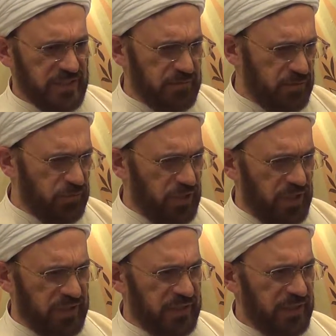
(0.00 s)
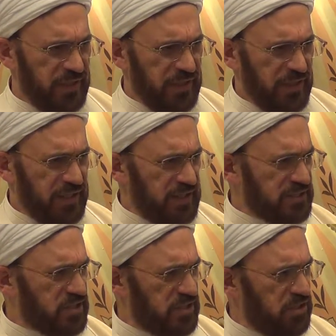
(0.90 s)
I mean, why
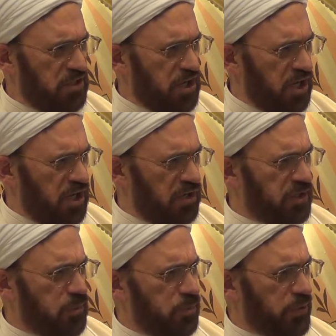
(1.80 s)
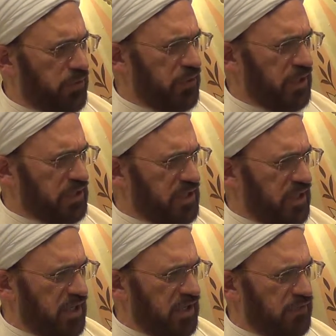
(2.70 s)
is a long period
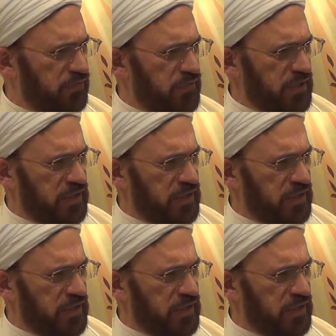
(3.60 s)
of